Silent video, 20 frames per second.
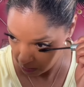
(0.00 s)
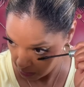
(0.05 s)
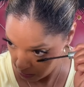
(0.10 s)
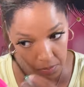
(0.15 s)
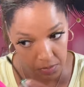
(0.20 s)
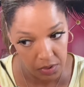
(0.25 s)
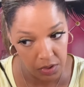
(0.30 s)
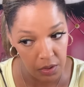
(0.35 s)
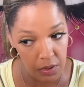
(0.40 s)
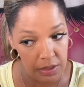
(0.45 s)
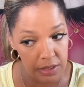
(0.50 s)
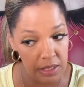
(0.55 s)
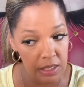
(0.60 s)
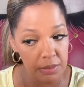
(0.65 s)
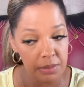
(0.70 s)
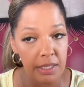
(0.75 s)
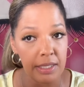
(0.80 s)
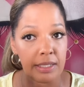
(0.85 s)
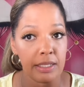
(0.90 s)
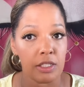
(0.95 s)
So it seems
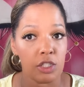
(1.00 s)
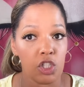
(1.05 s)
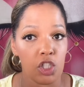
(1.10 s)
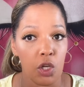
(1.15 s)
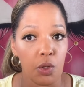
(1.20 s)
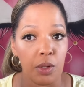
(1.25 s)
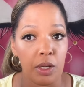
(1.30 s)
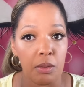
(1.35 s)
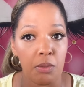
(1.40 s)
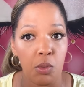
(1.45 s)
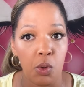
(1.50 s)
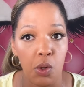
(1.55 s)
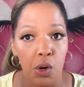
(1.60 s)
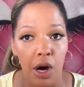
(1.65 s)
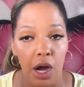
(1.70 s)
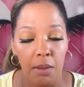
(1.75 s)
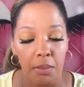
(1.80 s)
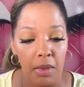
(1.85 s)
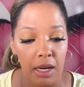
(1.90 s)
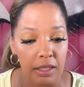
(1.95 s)
like it's showing more
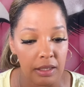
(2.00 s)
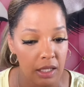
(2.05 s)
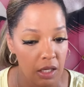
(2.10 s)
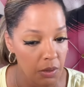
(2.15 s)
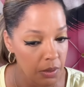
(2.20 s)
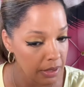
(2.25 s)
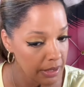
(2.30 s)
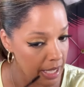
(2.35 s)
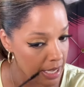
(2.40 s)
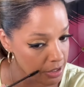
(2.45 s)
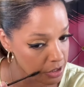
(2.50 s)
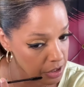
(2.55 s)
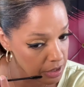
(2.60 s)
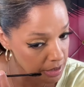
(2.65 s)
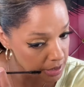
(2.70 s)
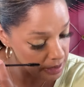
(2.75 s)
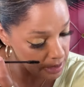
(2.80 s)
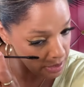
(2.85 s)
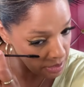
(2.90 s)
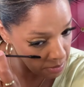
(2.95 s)
on my lower
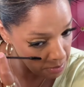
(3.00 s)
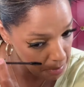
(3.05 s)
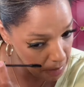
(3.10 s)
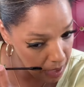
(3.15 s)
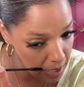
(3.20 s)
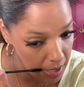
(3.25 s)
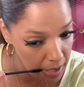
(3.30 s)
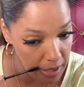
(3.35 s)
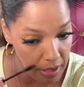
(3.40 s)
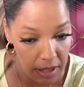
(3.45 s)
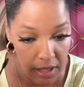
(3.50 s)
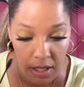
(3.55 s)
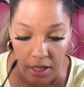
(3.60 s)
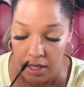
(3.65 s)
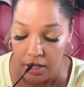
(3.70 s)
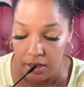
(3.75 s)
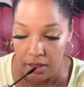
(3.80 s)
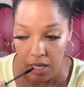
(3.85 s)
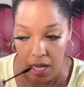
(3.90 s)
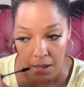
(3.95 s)
lashes than my
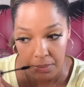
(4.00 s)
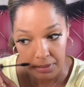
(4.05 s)
top